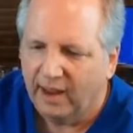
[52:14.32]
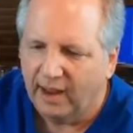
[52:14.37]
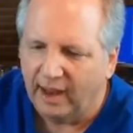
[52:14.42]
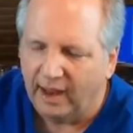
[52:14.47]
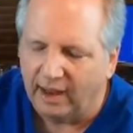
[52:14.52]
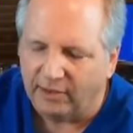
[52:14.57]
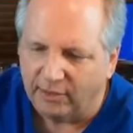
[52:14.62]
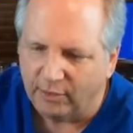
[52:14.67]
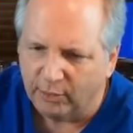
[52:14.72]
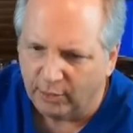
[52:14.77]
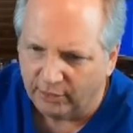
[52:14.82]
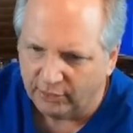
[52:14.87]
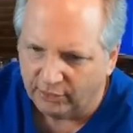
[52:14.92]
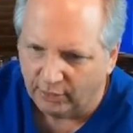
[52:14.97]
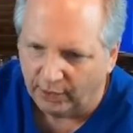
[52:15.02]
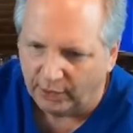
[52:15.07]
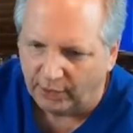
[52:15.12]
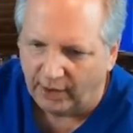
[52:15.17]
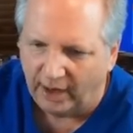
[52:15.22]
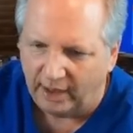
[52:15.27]
and
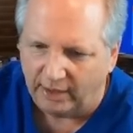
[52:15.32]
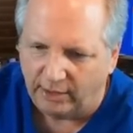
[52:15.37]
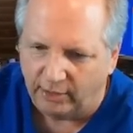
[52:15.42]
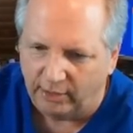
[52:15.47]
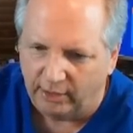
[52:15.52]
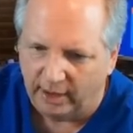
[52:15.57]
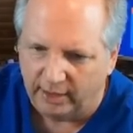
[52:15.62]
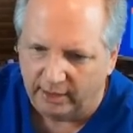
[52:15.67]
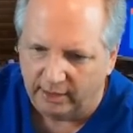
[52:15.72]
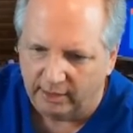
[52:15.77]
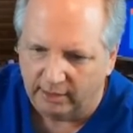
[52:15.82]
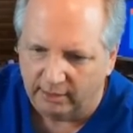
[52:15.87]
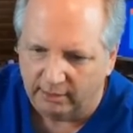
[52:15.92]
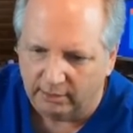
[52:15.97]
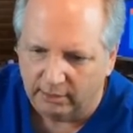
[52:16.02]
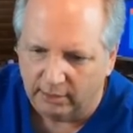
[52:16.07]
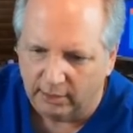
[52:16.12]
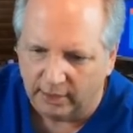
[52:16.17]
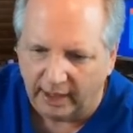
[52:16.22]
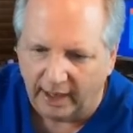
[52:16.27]
showing you how you had to
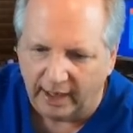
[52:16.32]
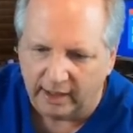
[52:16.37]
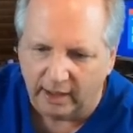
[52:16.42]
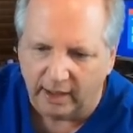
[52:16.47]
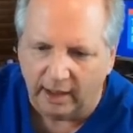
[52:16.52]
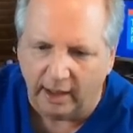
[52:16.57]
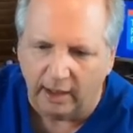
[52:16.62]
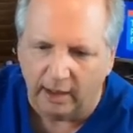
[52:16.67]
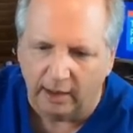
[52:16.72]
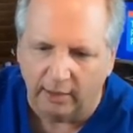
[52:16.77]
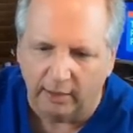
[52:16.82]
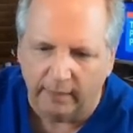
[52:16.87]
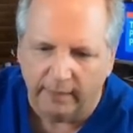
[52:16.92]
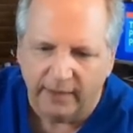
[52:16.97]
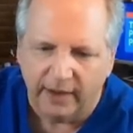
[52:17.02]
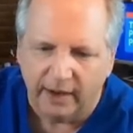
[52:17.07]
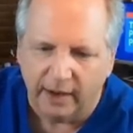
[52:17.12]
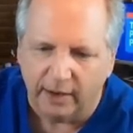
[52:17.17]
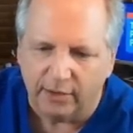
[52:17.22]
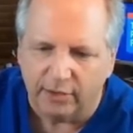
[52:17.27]
look at it here.
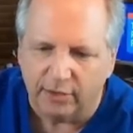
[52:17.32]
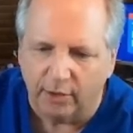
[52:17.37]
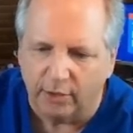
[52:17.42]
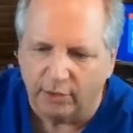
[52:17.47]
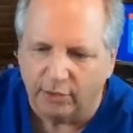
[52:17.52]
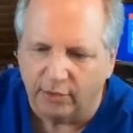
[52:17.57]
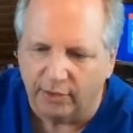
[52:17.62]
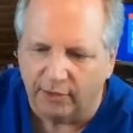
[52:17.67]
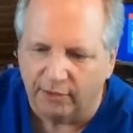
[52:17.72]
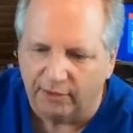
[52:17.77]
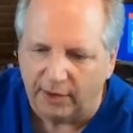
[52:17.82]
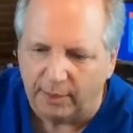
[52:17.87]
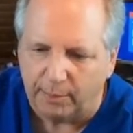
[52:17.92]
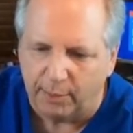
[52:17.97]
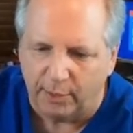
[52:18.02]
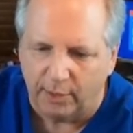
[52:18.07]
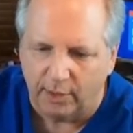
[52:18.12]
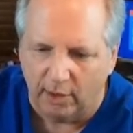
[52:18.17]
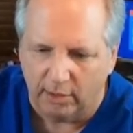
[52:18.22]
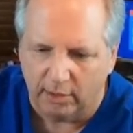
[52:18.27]
It shows you the feet
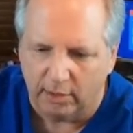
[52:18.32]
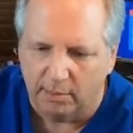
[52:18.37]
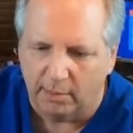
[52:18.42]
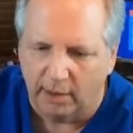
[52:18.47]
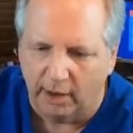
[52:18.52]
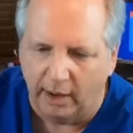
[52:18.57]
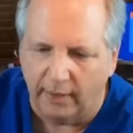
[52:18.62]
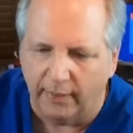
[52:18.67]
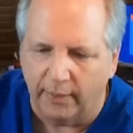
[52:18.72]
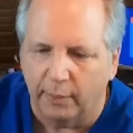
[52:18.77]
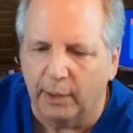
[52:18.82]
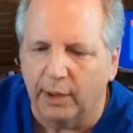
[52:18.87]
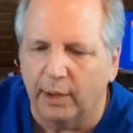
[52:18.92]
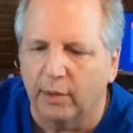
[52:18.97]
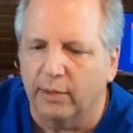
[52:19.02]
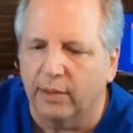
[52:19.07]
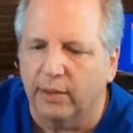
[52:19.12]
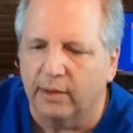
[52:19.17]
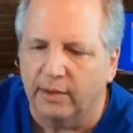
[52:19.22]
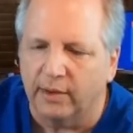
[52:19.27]
per nautical mile. And then we go
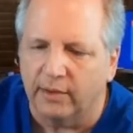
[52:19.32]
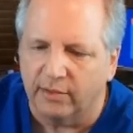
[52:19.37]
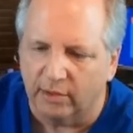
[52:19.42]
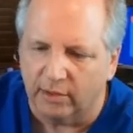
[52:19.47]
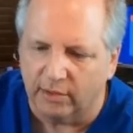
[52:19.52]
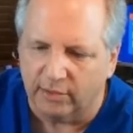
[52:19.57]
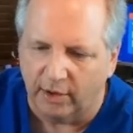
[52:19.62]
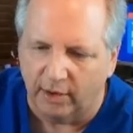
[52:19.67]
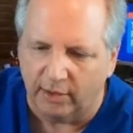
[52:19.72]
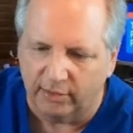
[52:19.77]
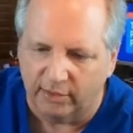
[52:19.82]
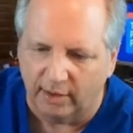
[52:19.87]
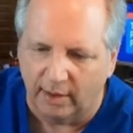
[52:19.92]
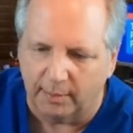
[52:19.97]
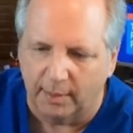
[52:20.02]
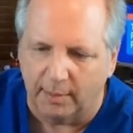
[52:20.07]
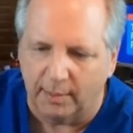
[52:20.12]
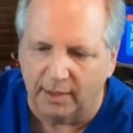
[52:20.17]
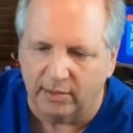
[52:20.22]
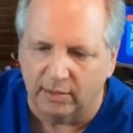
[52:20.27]
to the digital chart
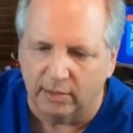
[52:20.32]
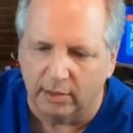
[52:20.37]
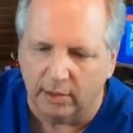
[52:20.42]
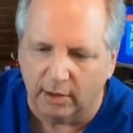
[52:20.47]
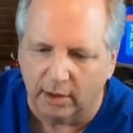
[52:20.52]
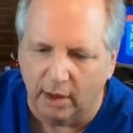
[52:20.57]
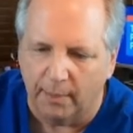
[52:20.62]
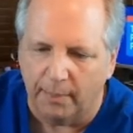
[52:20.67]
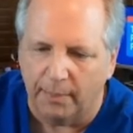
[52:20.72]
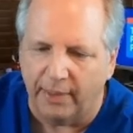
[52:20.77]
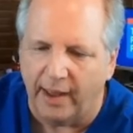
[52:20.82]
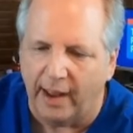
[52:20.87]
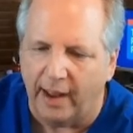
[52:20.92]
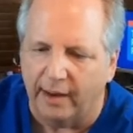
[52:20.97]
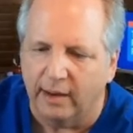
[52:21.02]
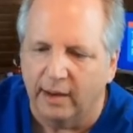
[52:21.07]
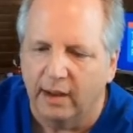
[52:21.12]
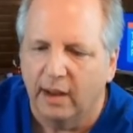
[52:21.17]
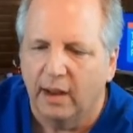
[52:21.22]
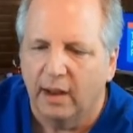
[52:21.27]
supplement to look up
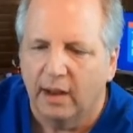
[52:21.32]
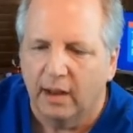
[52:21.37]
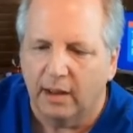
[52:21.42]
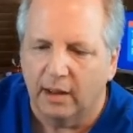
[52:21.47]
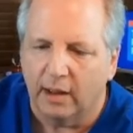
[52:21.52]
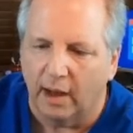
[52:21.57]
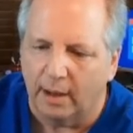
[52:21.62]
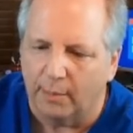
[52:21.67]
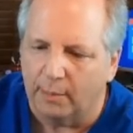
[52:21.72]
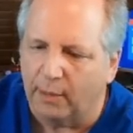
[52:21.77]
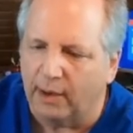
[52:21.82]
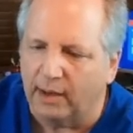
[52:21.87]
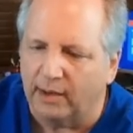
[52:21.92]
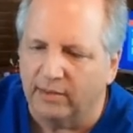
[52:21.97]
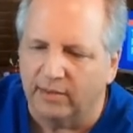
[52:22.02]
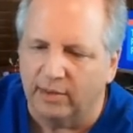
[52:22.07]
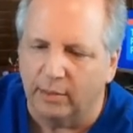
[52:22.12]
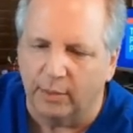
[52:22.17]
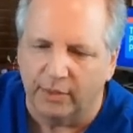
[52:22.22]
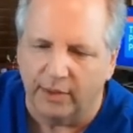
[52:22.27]
that climb rate and
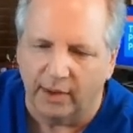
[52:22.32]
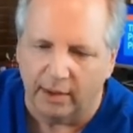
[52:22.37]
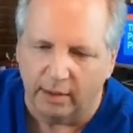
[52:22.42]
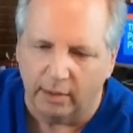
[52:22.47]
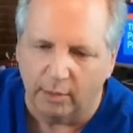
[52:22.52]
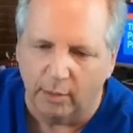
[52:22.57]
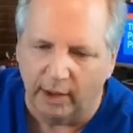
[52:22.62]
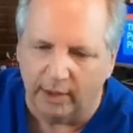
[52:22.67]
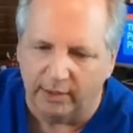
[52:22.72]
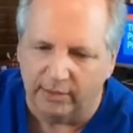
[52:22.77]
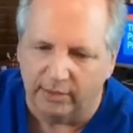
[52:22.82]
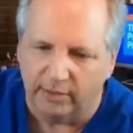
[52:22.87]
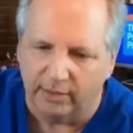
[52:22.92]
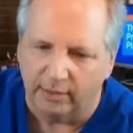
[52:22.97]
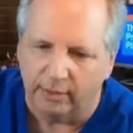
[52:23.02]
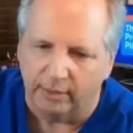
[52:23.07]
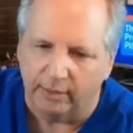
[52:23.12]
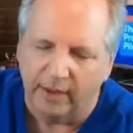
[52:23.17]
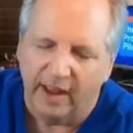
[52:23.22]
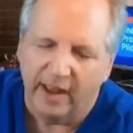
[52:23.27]
see what that equates
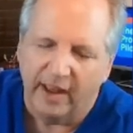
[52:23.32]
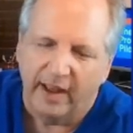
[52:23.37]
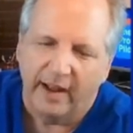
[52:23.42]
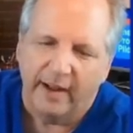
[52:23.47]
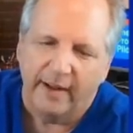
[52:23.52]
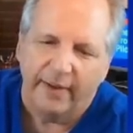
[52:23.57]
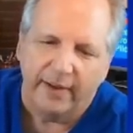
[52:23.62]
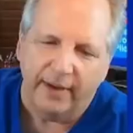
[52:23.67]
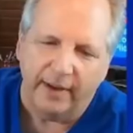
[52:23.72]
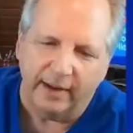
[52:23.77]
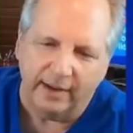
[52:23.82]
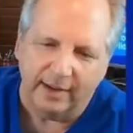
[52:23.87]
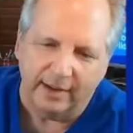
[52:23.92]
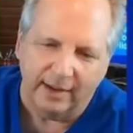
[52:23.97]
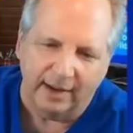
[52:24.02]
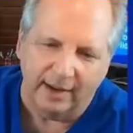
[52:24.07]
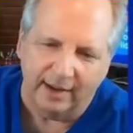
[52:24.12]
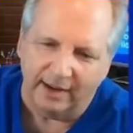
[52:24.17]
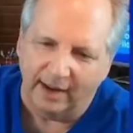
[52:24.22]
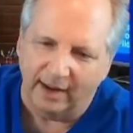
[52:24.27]
to.
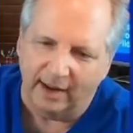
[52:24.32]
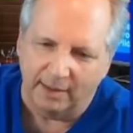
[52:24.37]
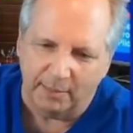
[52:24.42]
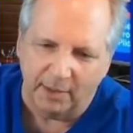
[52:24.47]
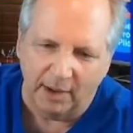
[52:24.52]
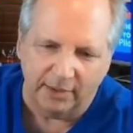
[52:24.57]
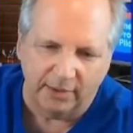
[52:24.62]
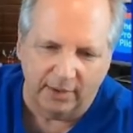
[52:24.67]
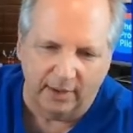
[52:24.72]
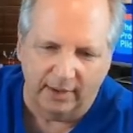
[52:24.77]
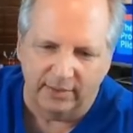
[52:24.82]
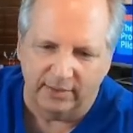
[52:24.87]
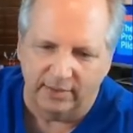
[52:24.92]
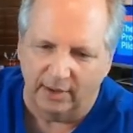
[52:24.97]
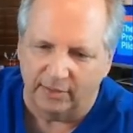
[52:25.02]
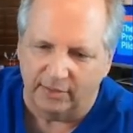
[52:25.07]
And again, I'm not trying to sell